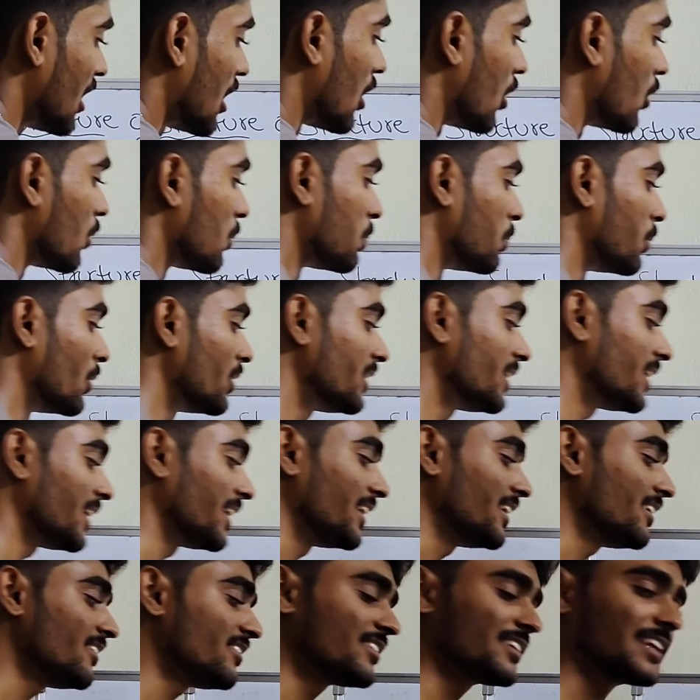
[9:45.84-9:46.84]
the output
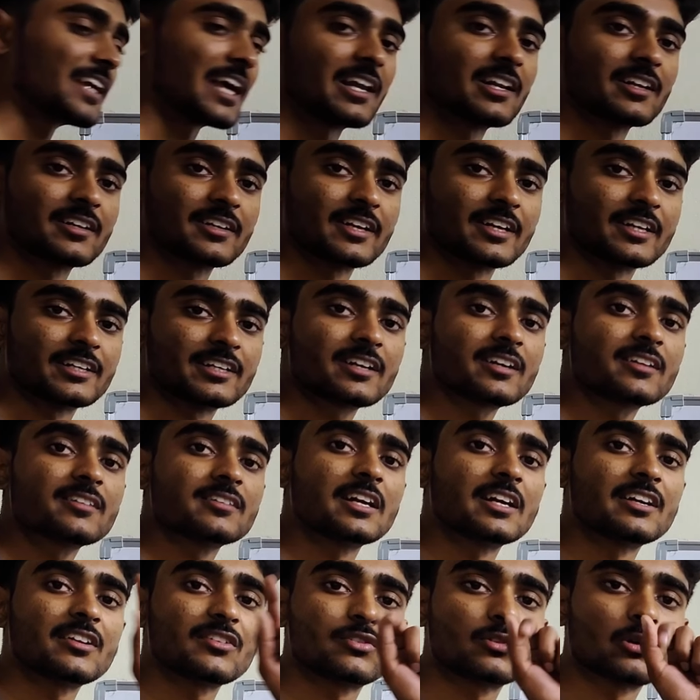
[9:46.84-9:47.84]
is
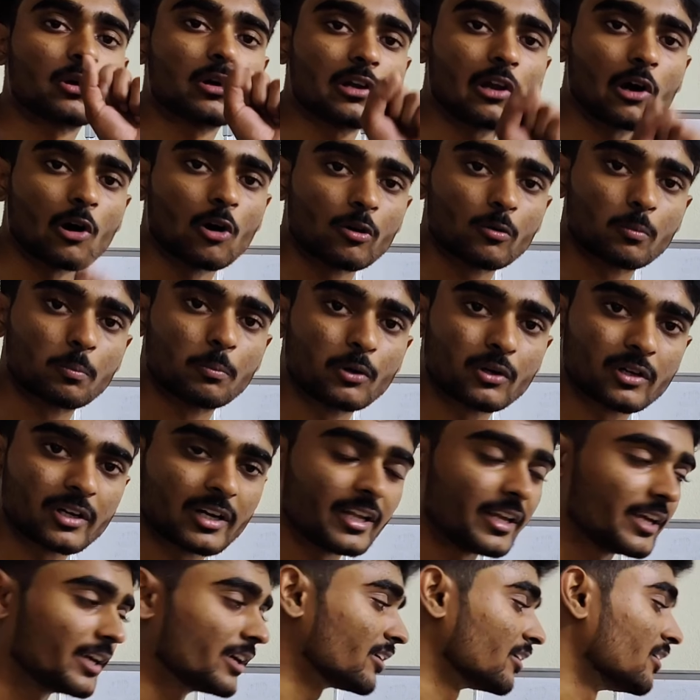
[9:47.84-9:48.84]
calculated, that is called
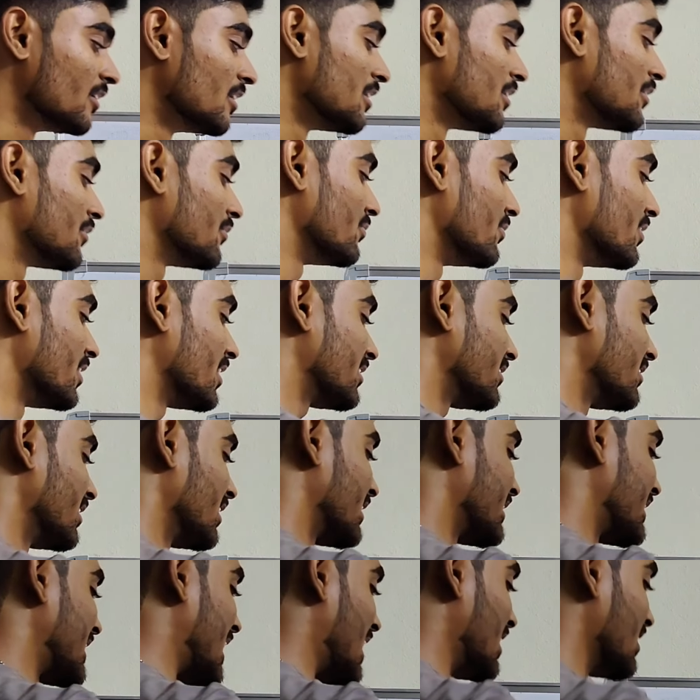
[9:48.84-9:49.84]
output layer. Where
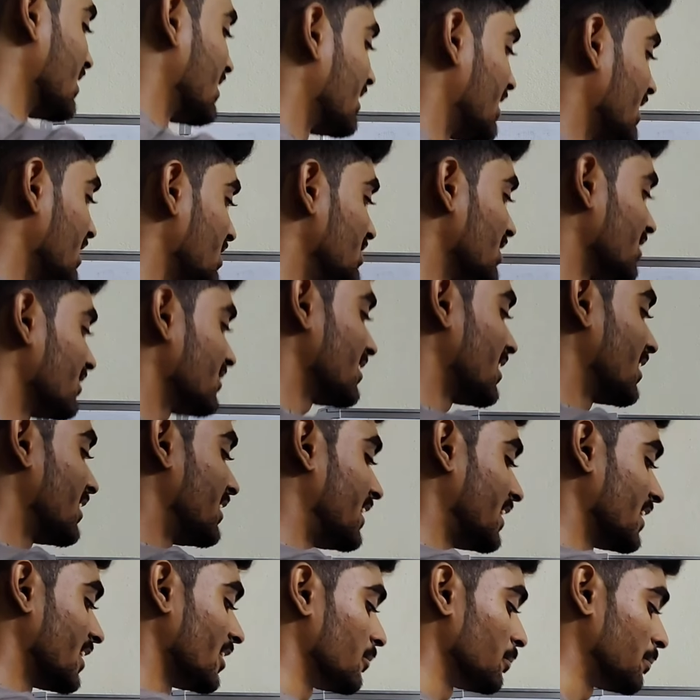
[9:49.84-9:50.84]
the calculations
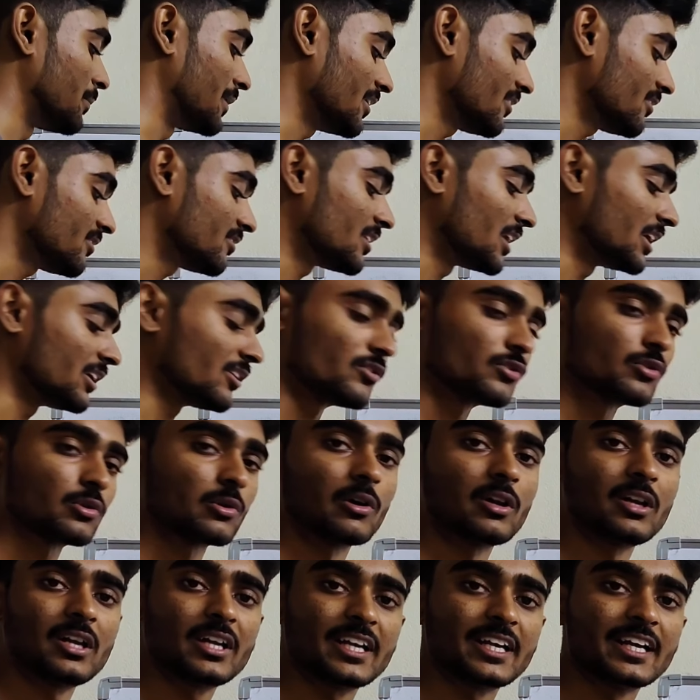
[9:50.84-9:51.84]
are taking place, that is
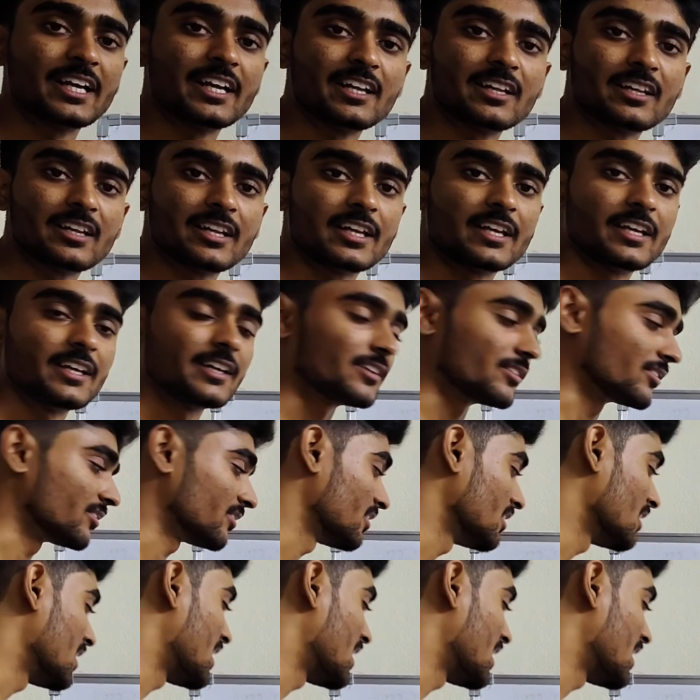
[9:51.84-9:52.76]
called hidden layers.